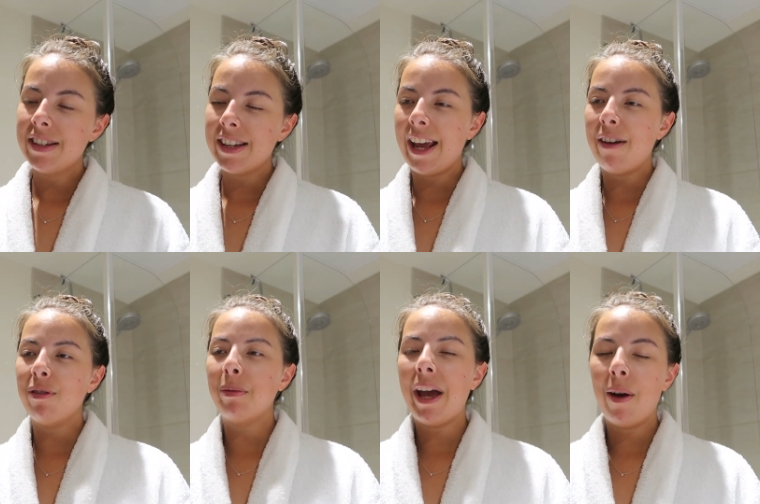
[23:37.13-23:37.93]
to get
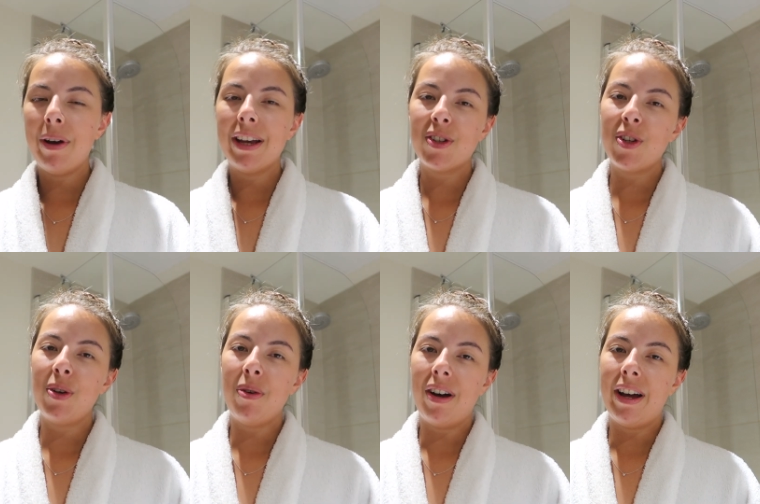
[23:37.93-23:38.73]
from Gatwick
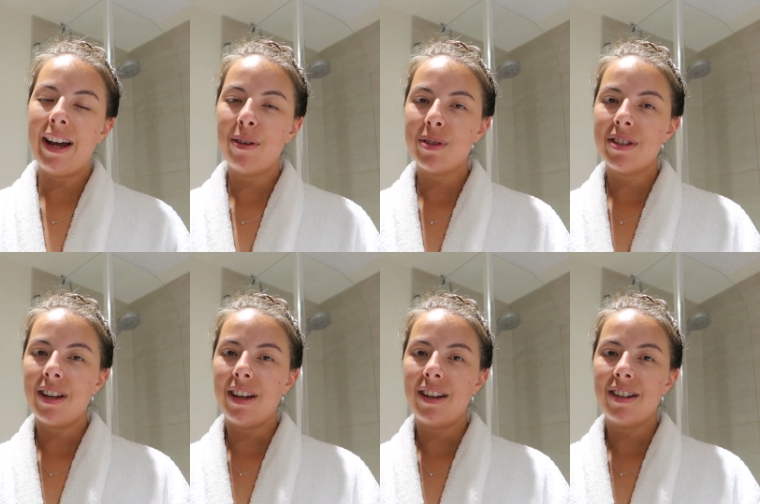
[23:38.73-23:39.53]
to our house
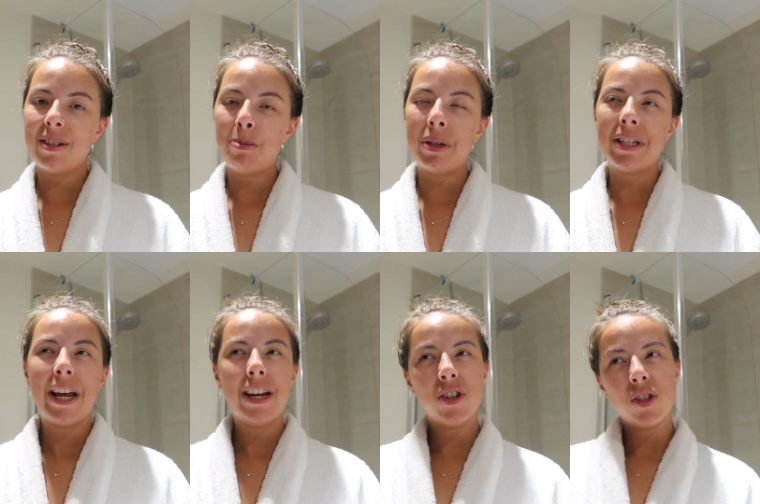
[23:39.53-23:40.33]
at
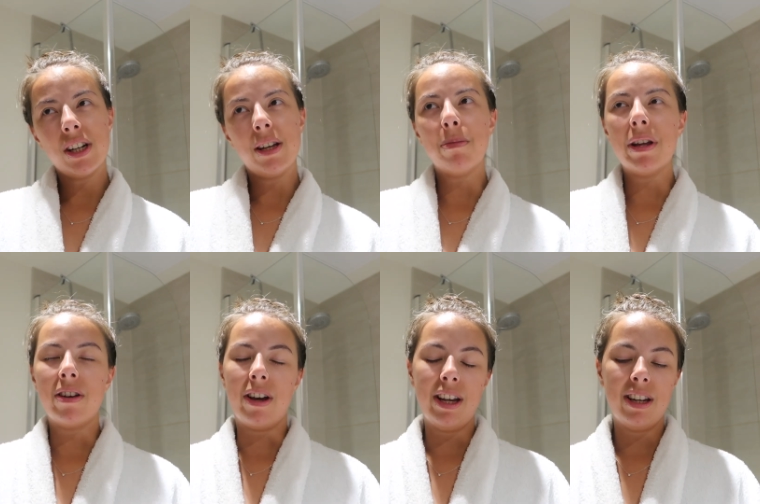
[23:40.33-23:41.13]
potentially
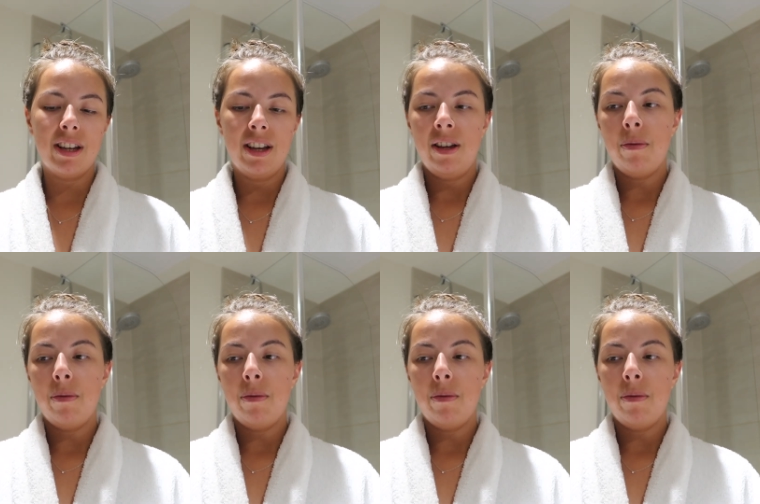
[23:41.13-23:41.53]
midnight,